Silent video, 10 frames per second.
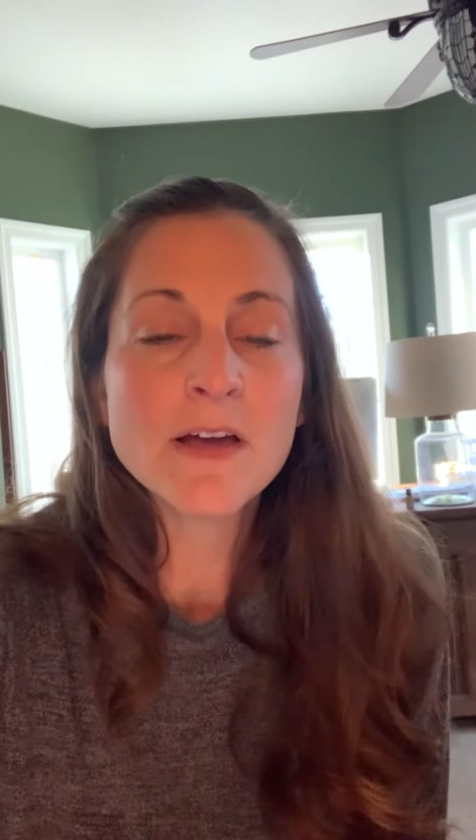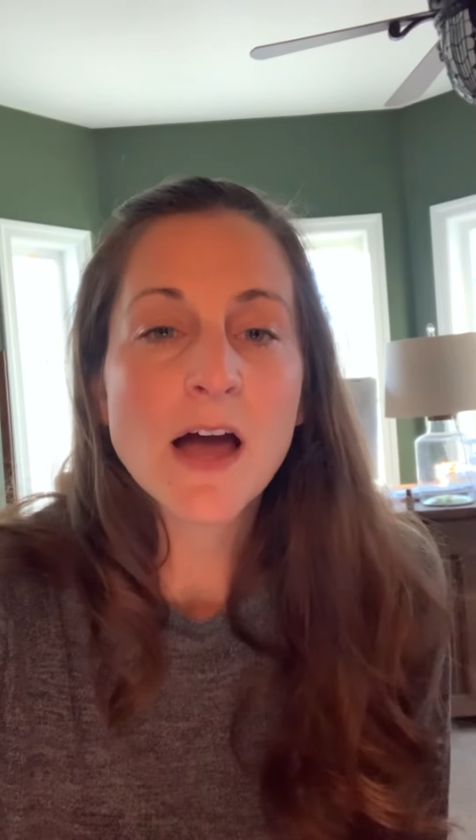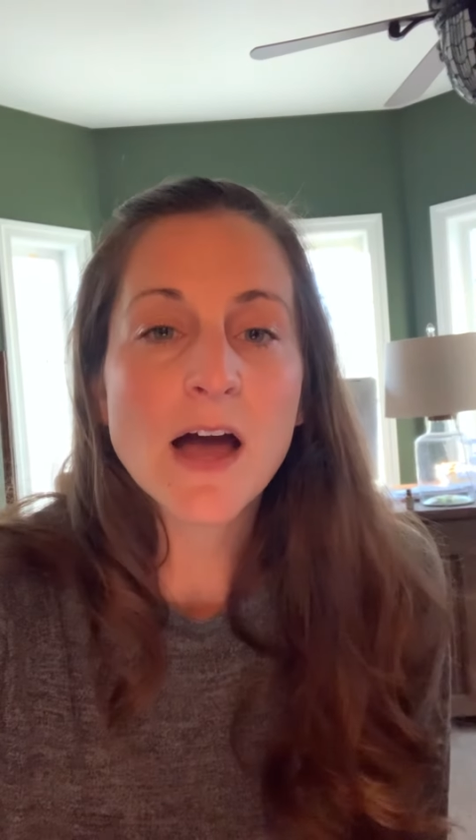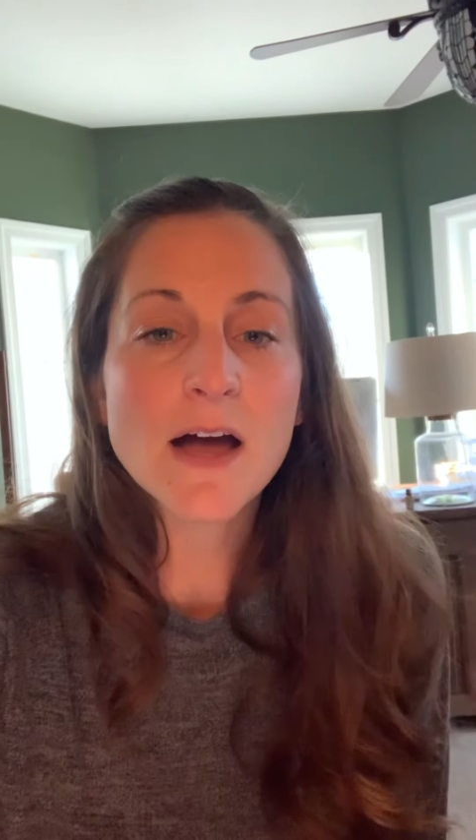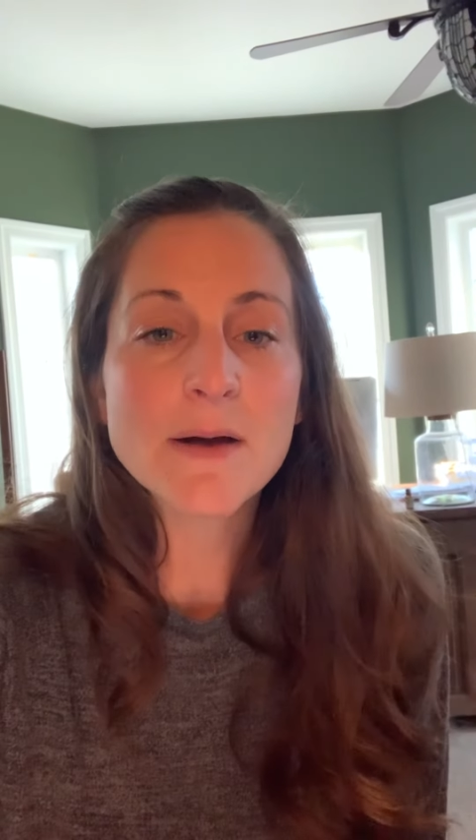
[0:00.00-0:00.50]

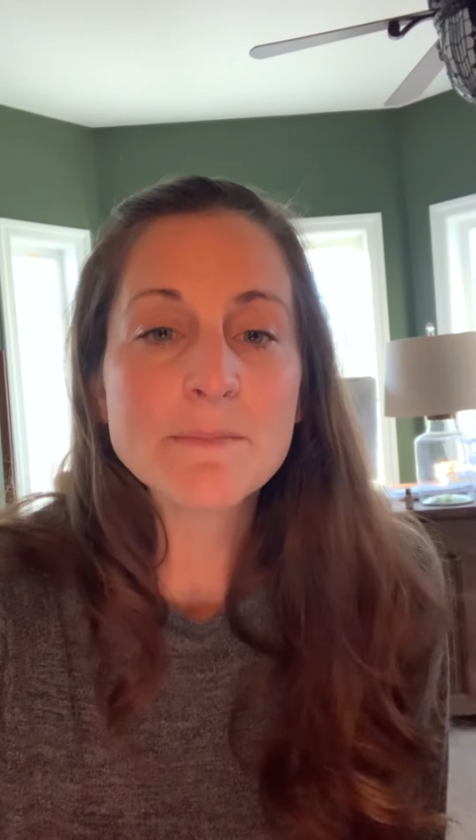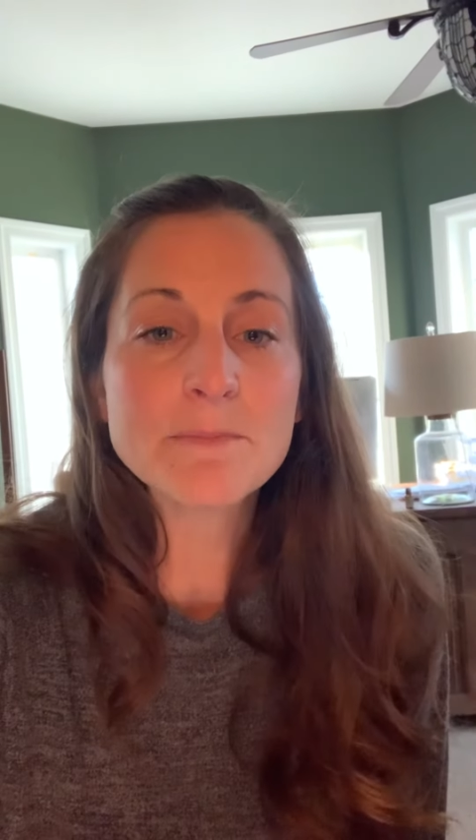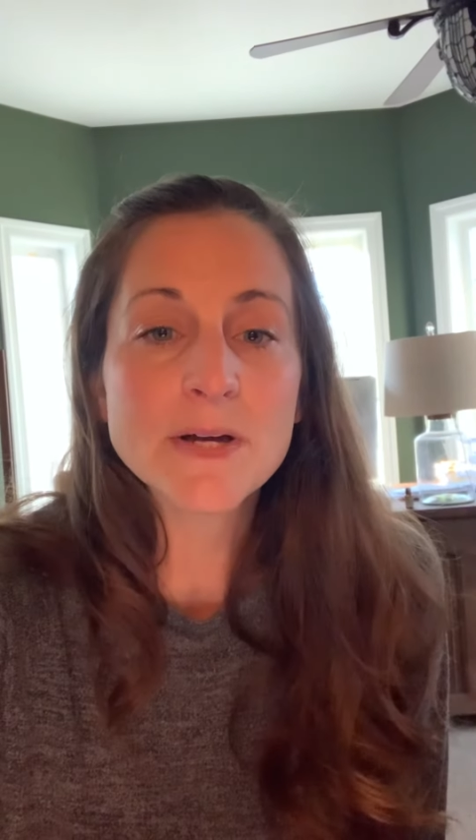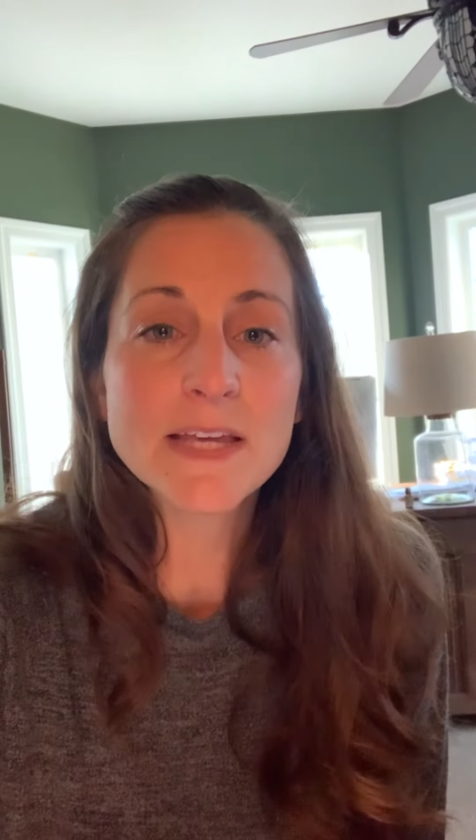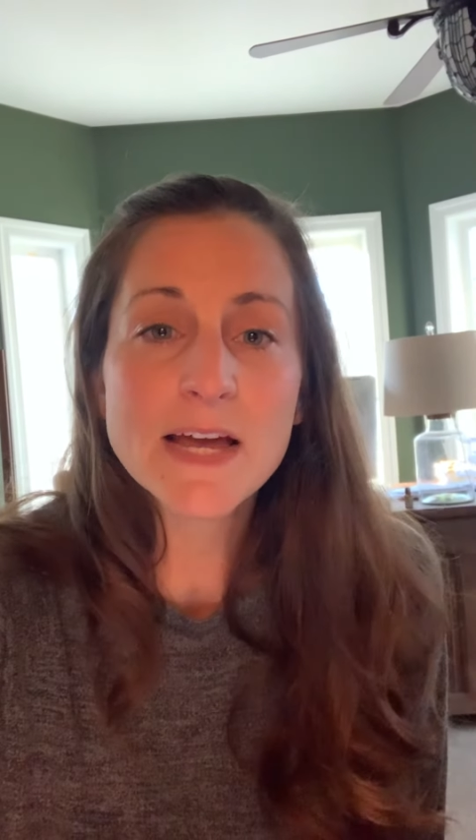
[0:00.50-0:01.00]
Um,
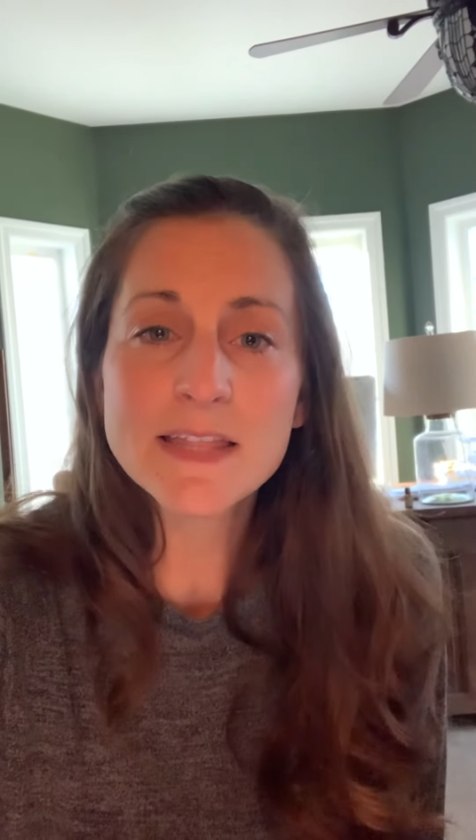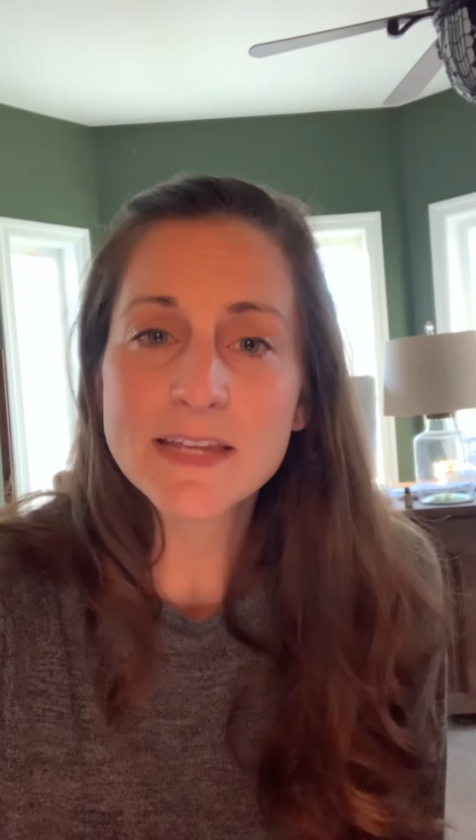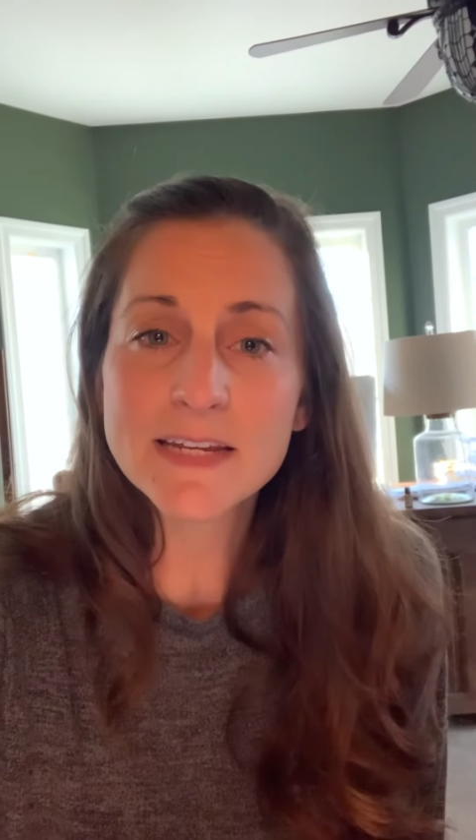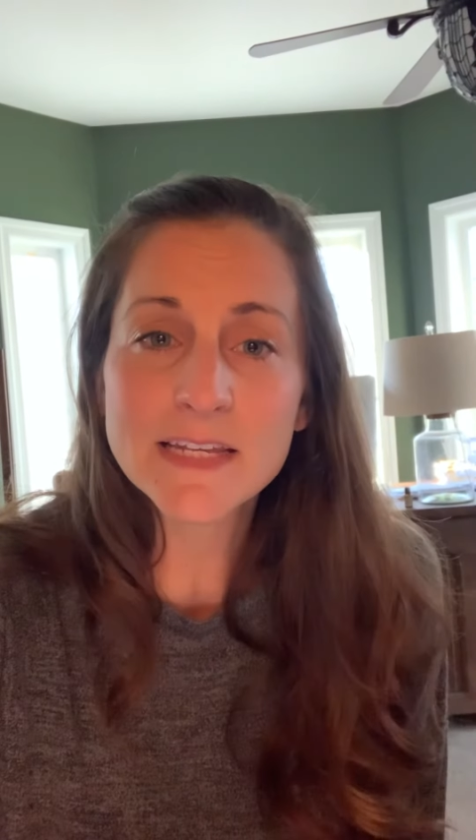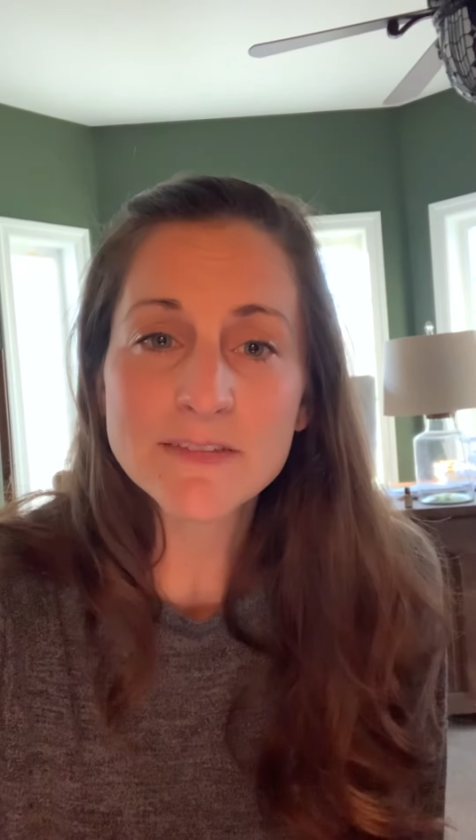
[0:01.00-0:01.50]
but yeah, and
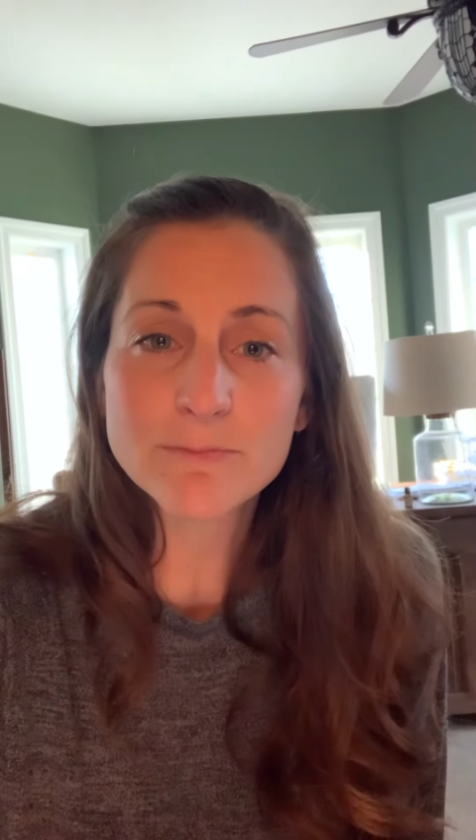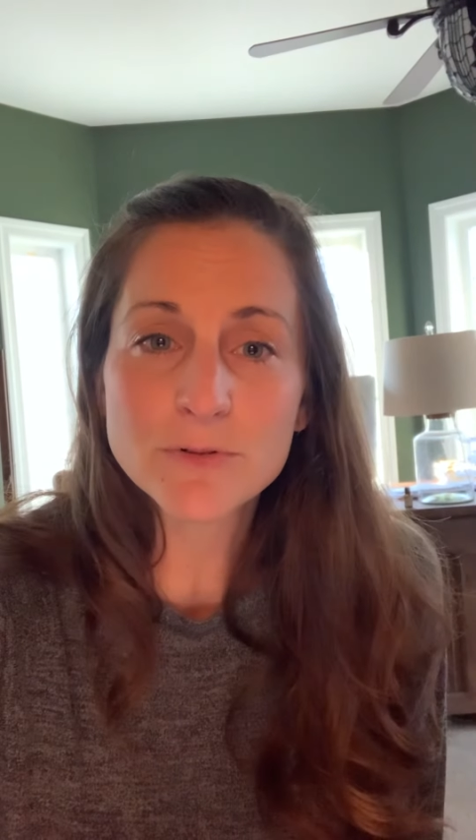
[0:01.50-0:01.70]
then he